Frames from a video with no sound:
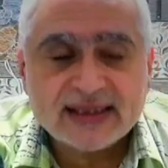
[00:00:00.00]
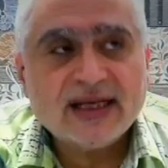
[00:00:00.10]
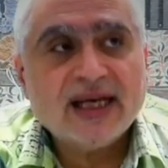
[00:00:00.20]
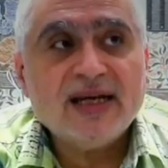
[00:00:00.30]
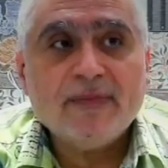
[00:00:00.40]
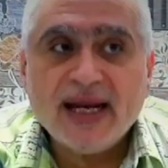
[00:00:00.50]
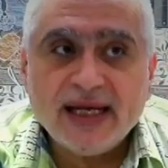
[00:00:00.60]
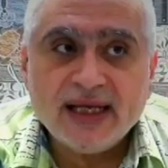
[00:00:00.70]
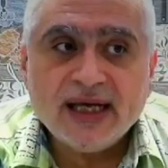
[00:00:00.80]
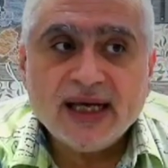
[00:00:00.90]

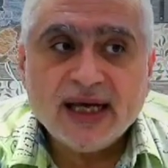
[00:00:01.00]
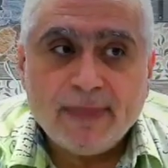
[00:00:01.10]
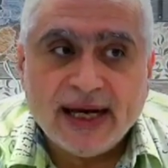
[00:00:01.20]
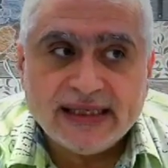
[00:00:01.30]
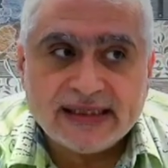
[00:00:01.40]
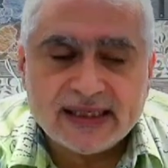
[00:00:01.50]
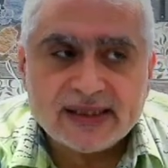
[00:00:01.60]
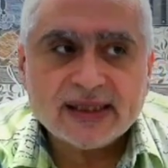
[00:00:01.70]
places, and